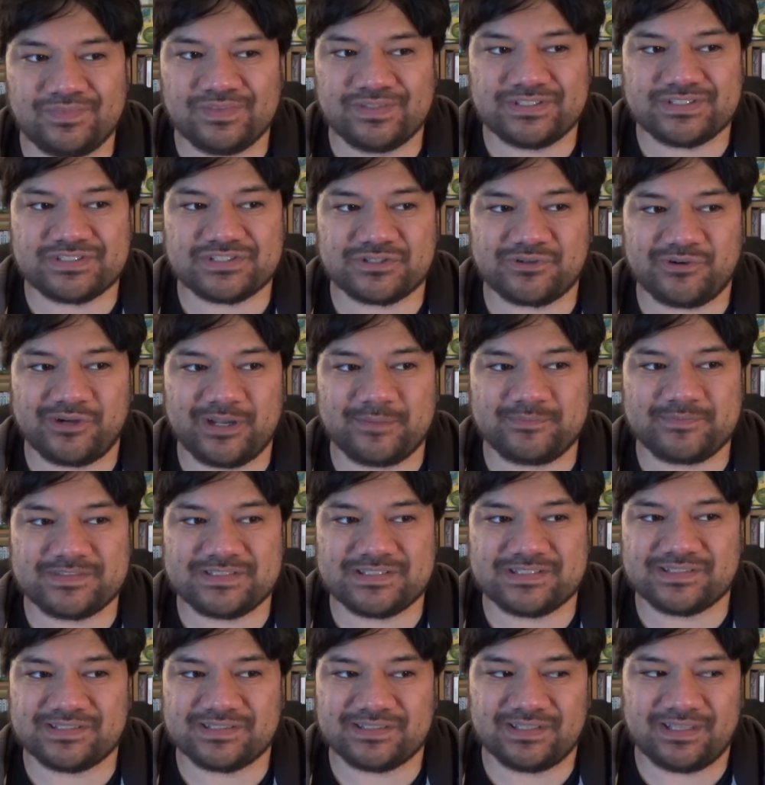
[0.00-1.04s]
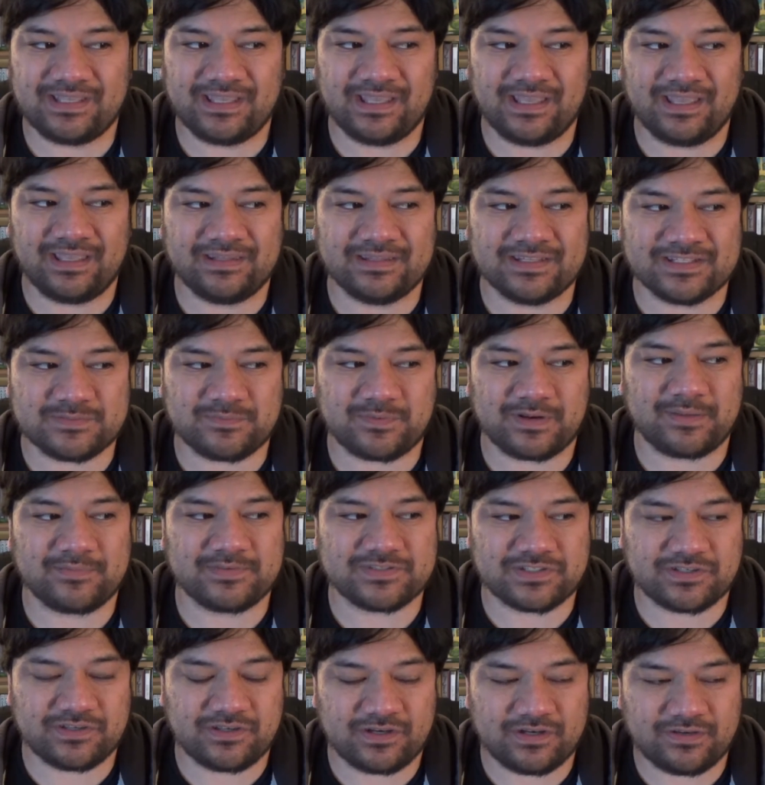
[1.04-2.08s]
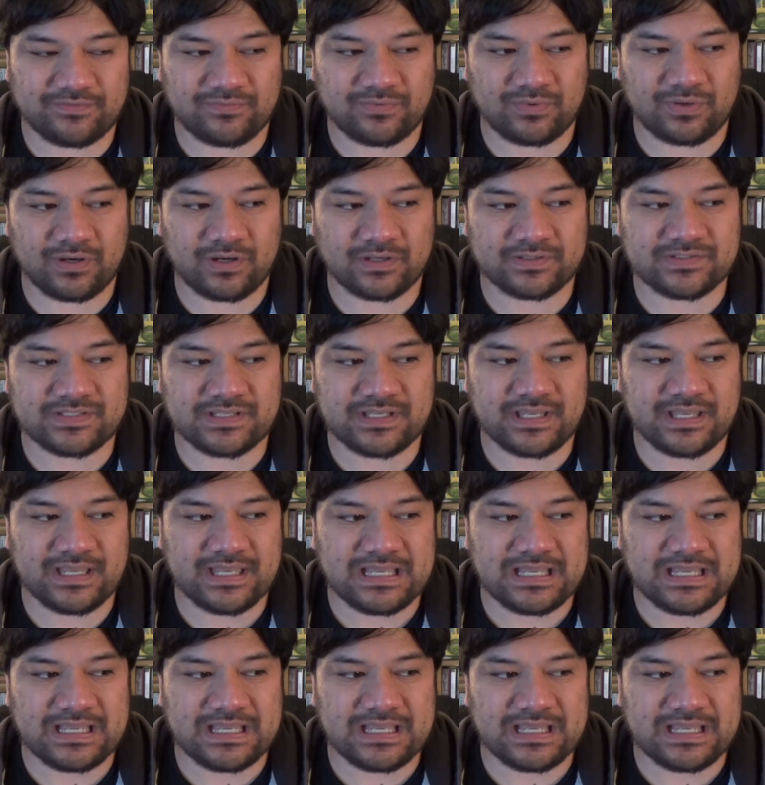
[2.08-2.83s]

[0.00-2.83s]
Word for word: The script, this premise could have worked,